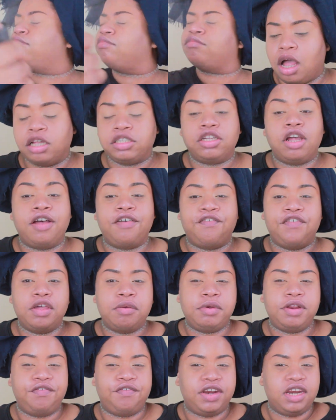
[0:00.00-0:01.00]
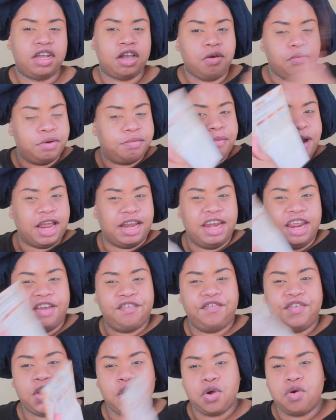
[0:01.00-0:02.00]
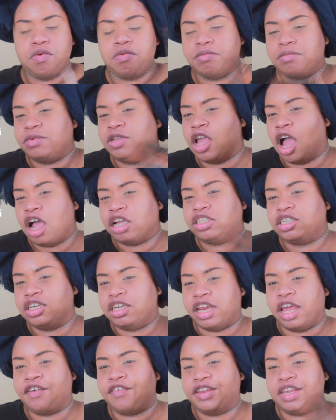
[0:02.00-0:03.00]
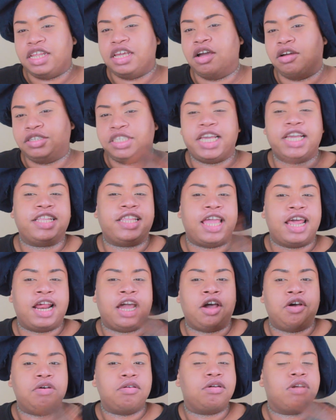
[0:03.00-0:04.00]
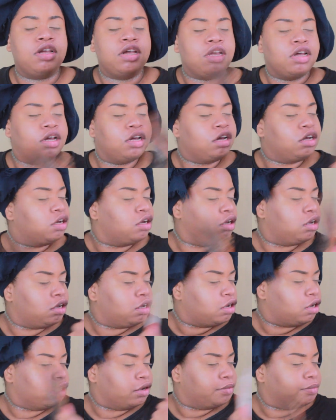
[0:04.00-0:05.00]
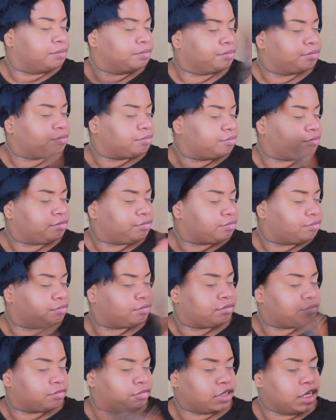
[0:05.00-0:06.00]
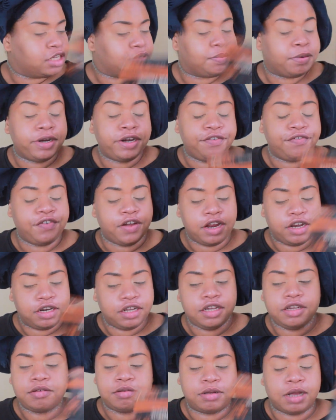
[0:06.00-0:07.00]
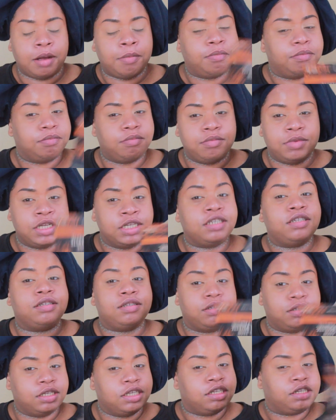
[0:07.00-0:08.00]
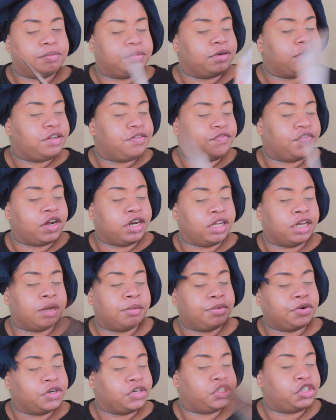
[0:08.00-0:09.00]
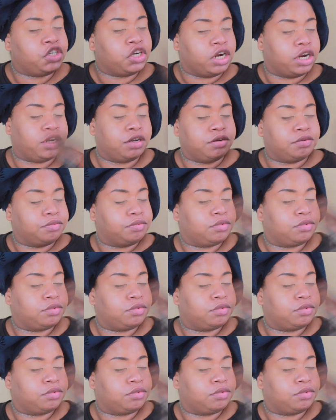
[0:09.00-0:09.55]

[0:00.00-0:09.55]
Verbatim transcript: Also, I filmed a video with my nephew. Y'all should definitely go check that out. Um, it's pretty funny. I'm. It's it's pretty funny. I'm pretty sure.